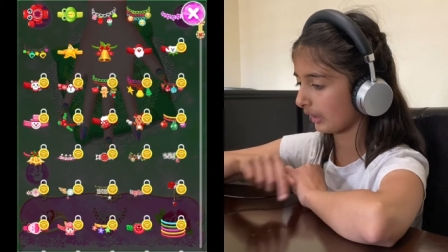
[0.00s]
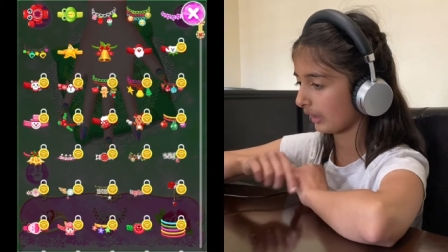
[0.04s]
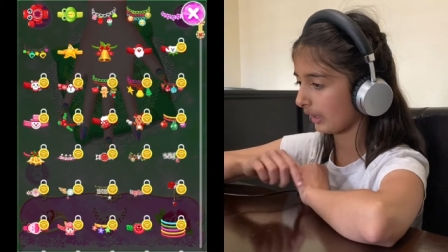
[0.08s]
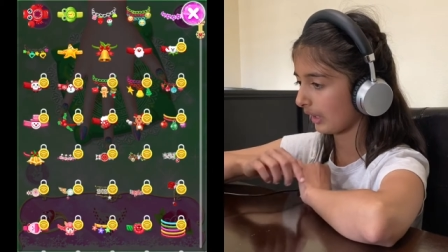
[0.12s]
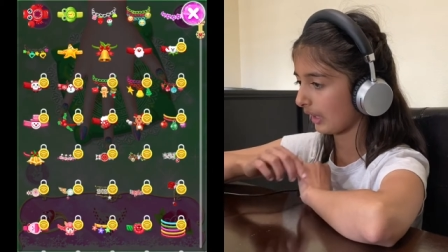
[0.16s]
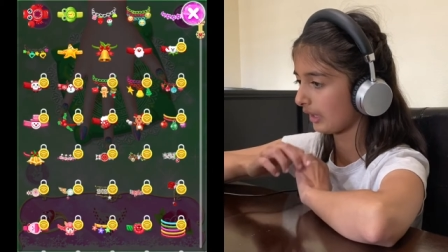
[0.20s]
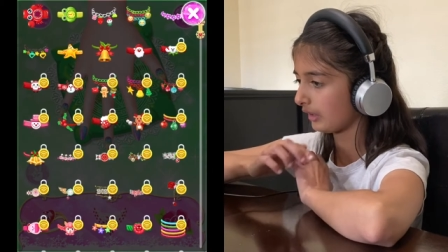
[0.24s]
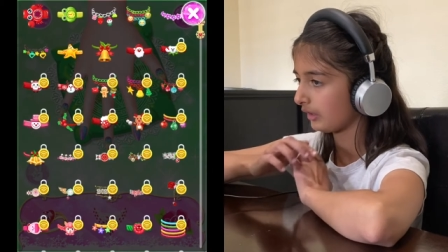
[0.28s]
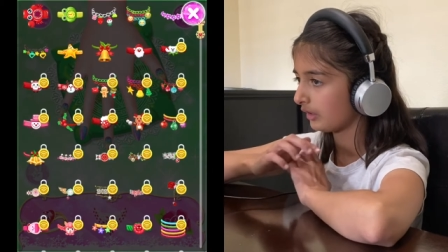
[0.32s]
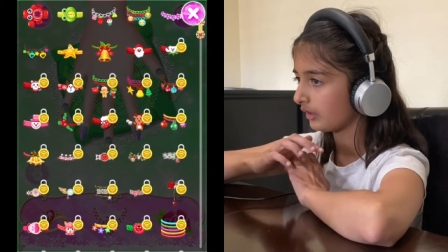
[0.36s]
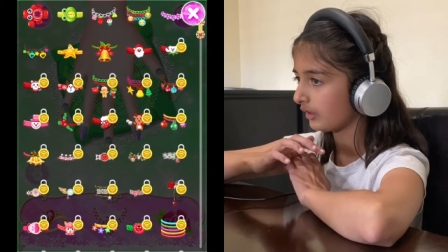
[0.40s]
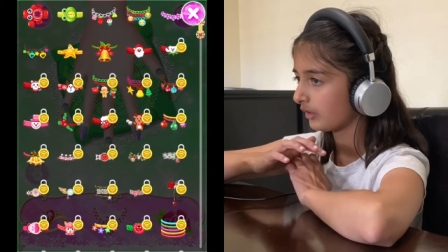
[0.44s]

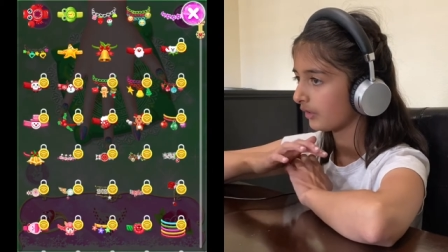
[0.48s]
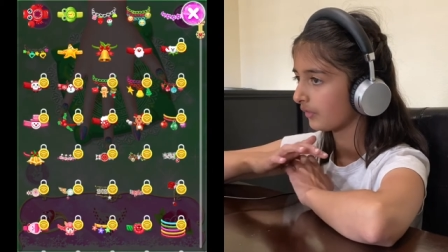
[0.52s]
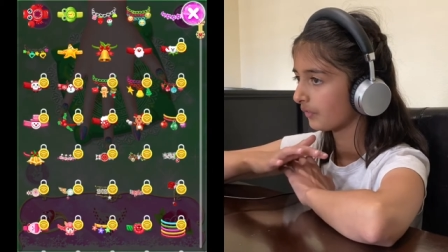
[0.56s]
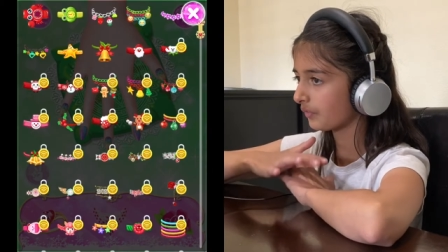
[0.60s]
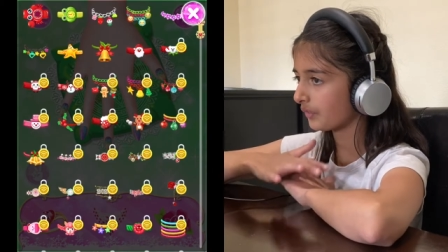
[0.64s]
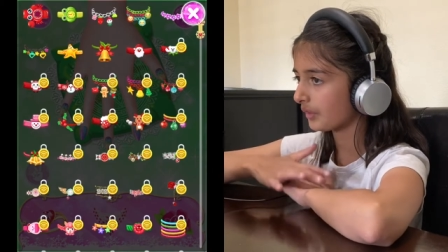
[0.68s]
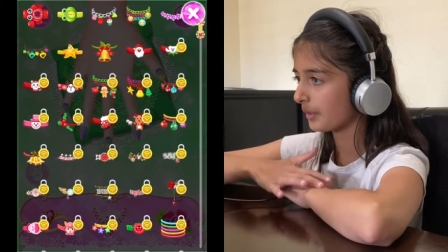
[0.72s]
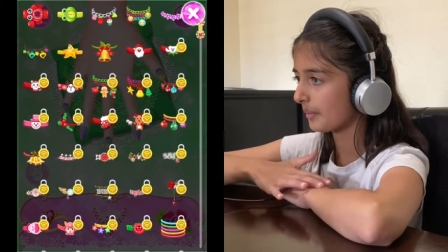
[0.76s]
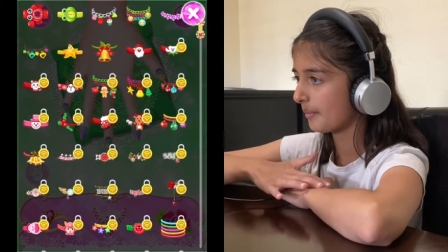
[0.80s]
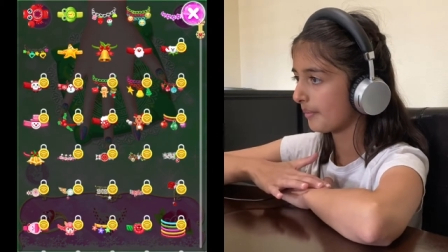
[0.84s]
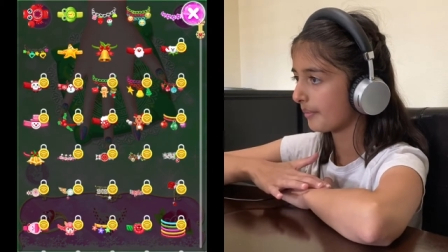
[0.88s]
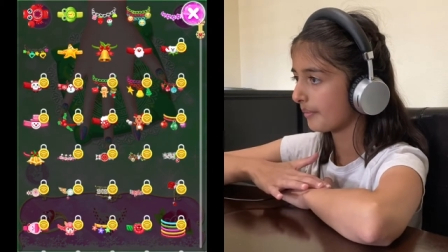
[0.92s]
any
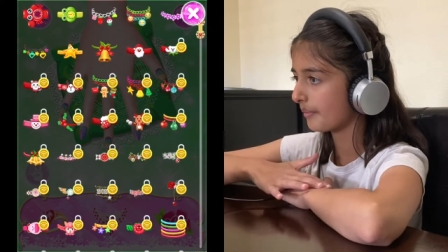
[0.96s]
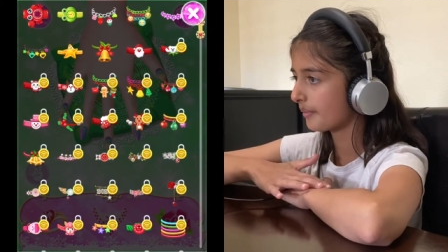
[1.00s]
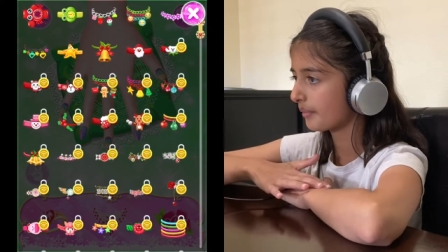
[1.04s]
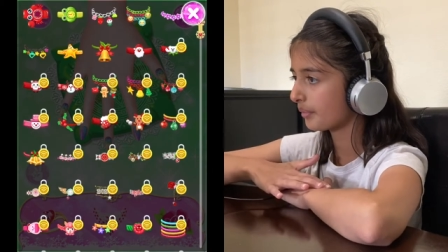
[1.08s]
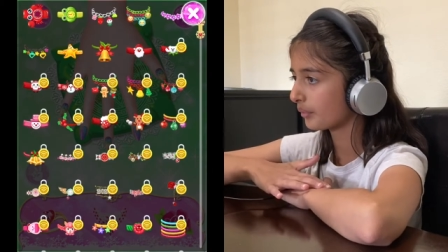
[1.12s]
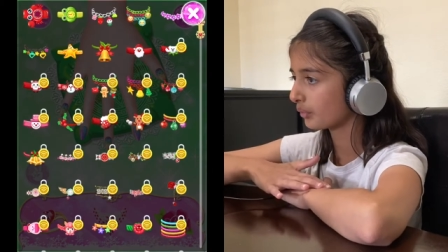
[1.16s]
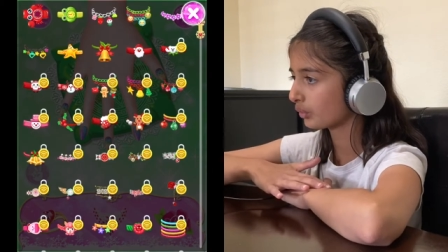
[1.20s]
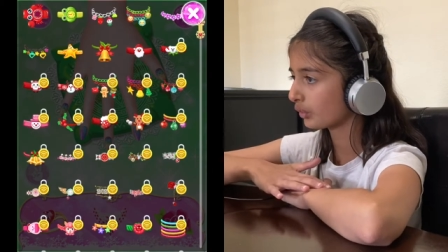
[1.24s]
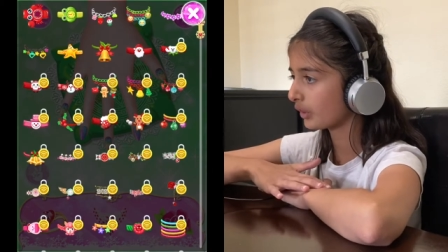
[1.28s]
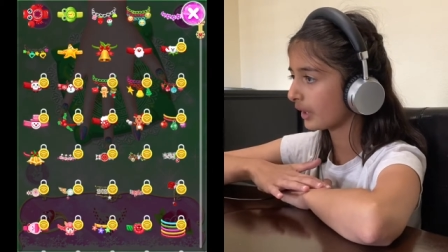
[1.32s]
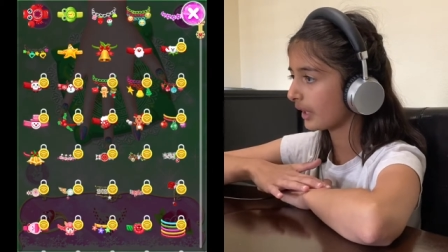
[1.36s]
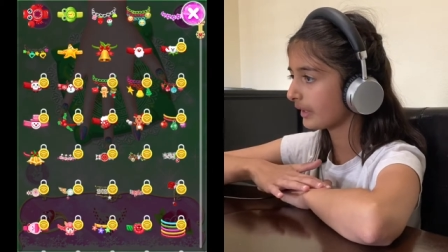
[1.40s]
of the
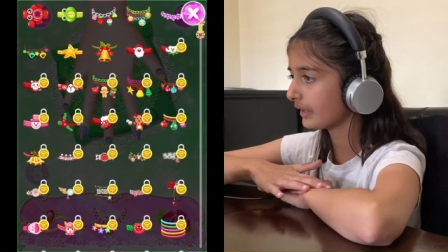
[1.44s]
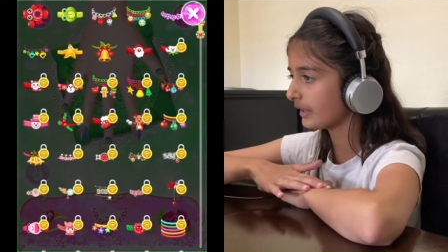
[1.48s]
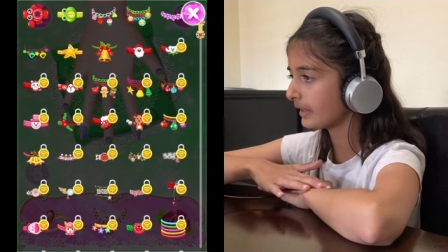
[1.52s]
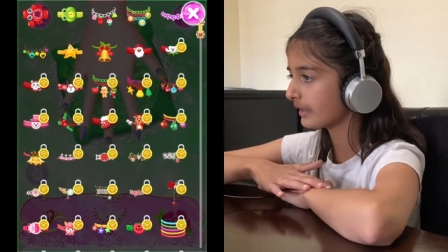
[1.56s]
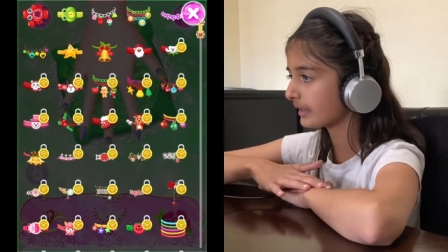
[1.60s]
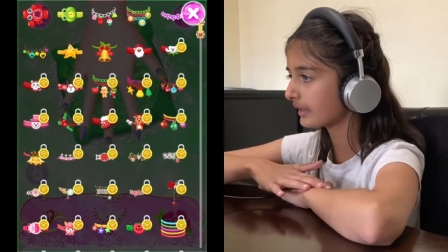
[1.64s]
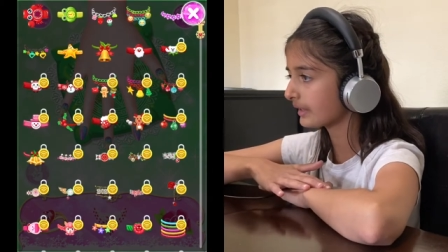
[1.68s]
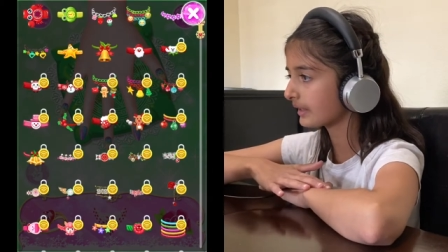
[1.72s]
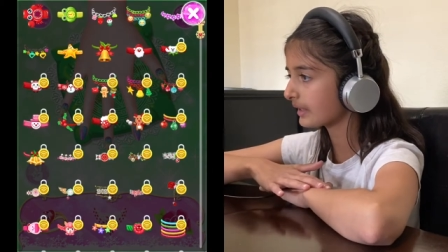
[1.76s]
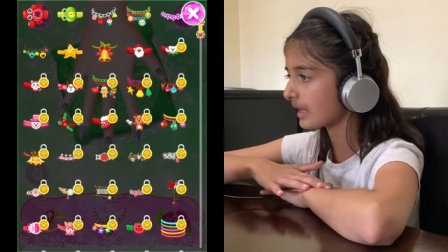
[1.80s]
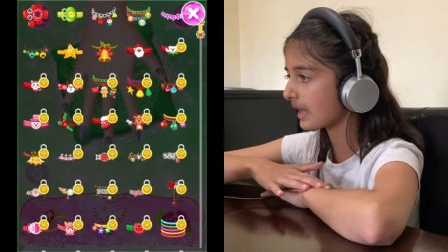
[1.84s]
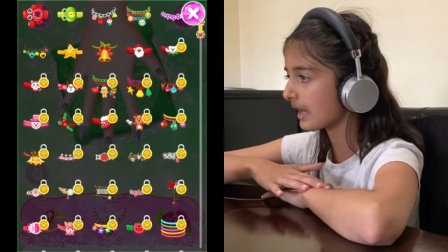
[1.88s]

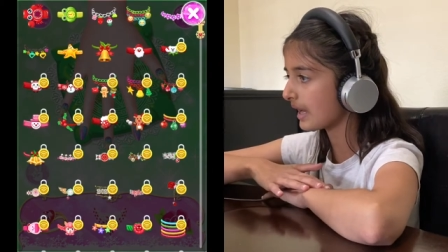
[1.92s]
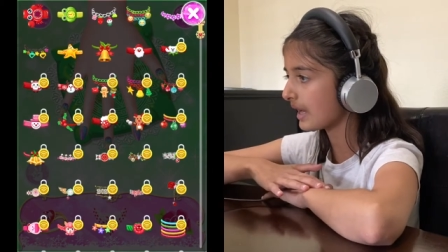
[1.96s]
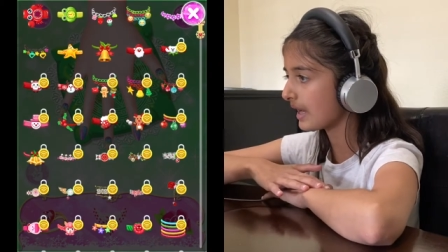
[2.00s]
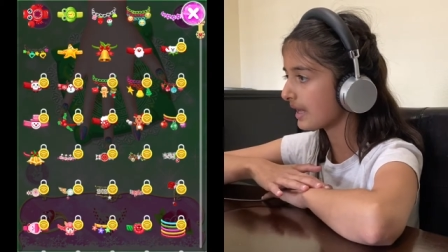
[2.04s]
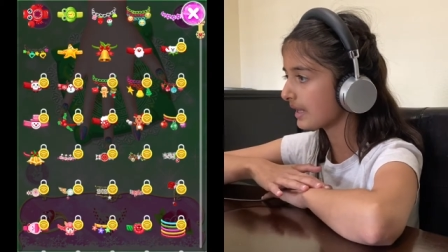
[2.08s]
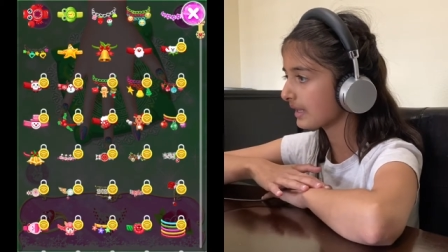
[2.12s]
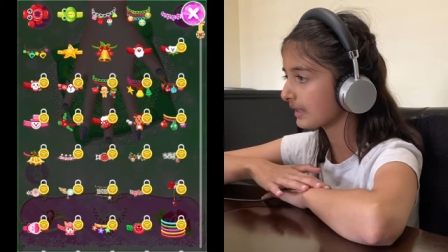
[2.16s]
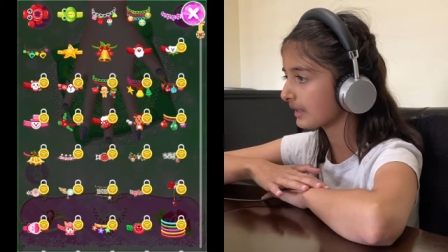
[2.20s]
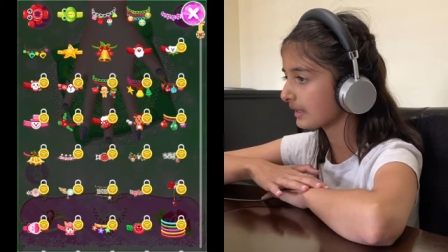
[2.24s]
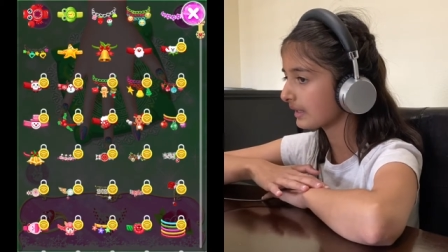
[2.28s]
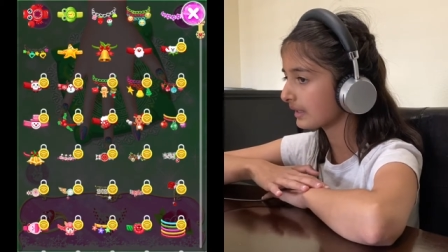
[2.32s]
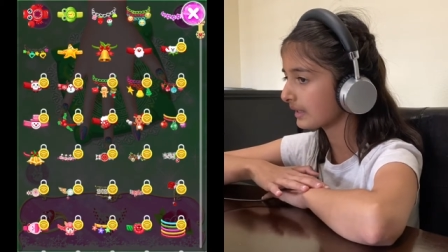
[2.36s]

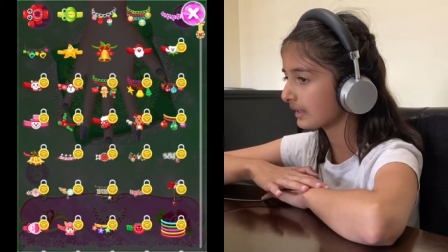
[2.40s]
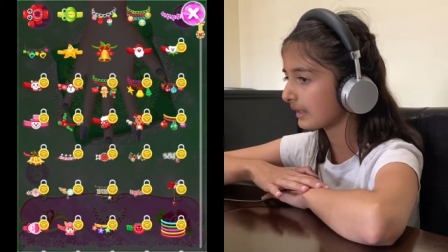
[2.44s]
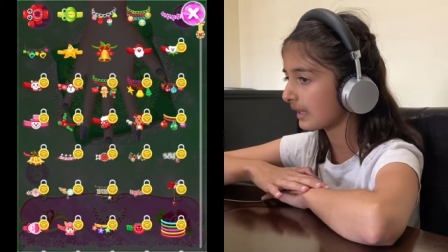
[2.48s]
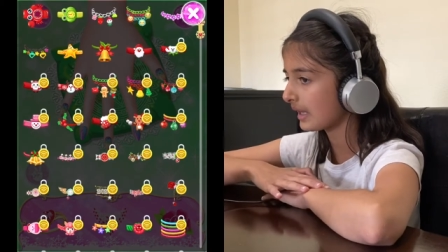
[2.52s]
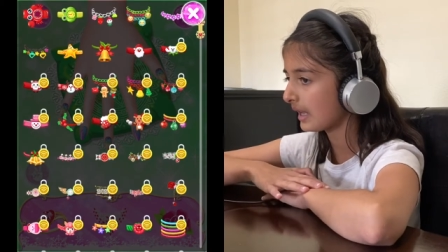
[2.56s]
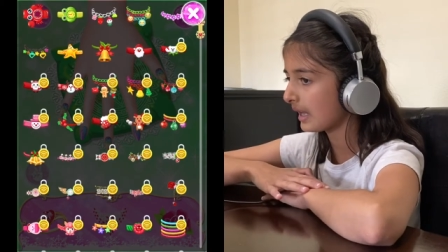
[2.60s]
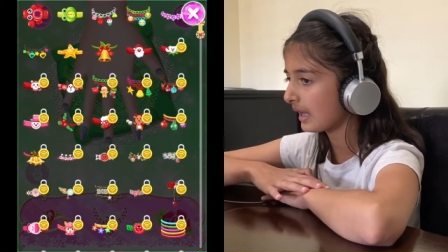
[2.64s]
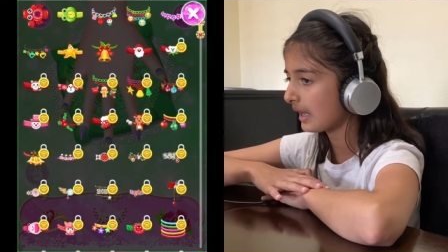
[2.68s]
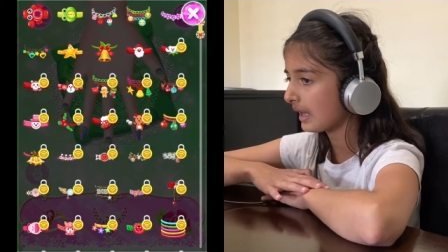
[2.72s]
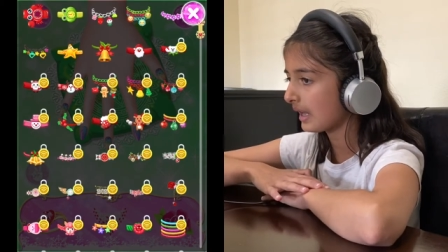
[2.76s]
bracelets,